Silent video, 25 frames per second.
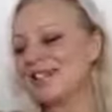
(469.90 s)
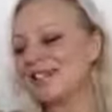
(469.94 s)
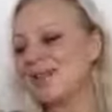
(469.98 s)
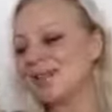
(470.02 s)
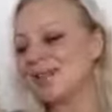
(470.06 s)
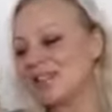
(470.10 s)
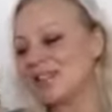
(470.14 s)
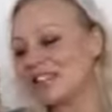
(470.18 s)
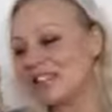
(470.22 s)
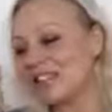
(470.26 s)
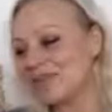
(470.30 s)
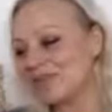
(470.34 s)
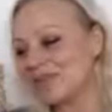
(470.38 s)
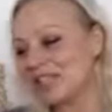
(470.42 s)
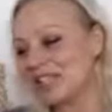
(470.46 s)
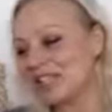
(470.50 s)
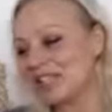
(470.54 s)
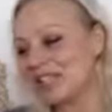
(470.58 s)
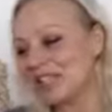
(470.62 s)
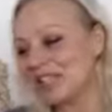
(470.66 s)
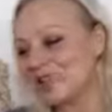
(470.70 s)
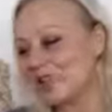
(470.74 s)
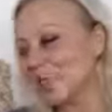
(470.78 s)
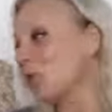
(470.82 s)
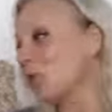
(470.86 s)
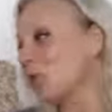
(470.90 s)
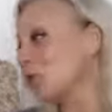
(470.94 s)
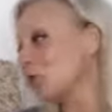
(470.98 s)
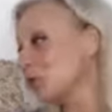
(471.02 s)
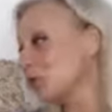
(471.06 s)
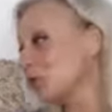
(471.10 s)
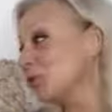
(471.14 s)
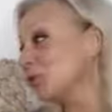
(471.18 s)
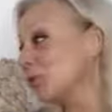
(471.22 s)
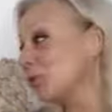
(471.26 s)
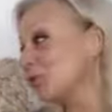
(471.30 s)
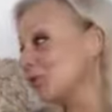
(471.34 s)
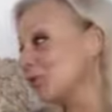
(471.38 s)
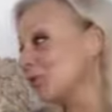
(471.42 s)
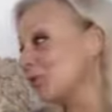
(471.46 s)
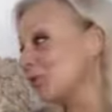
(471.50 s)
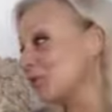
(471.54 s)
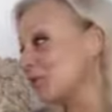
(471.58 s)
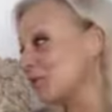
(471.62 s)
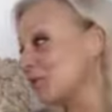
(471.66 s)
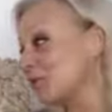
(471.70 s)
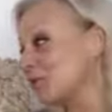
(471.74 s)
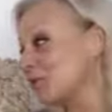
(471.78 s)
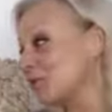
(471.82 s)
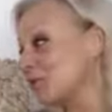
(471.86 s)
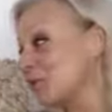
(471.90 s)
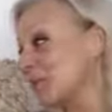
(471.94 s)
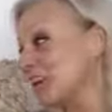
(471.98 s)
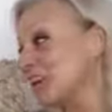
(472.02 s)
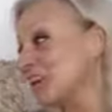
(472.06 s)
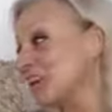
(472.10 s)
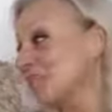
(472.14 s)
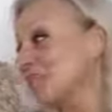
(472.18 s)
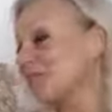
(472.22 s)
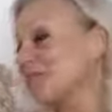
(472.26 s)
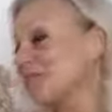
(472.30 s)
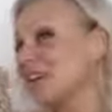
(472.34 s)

like, well, I don't want to live on pot noodles for the rest of my life,